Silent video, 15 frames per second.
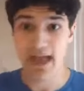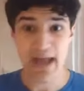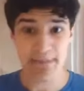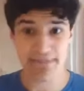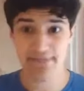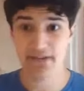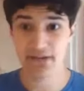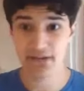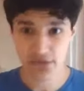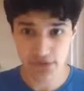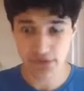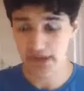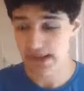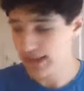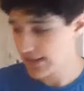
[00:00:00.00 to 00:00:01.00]

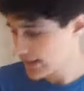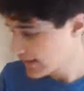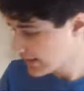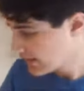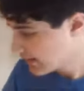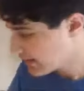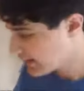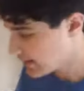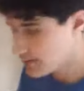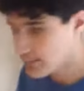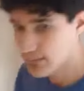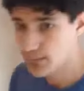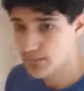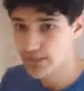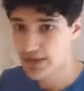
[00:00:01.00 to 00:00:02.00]
absolutely,
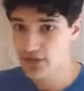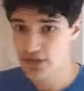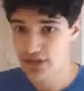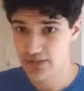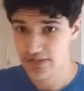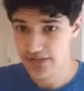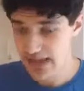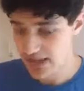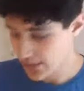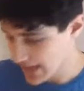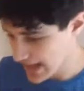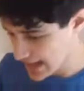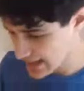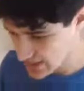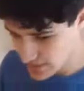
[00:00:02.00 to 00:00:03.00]
without a shadow of a
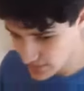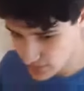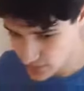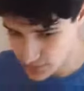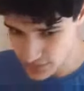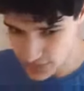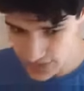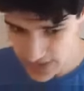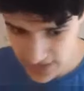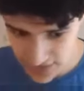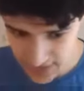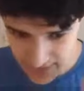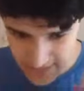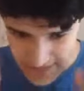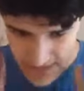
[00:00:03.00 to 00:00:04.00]
doubt. And
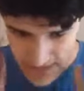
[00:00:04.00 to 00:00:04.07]
it's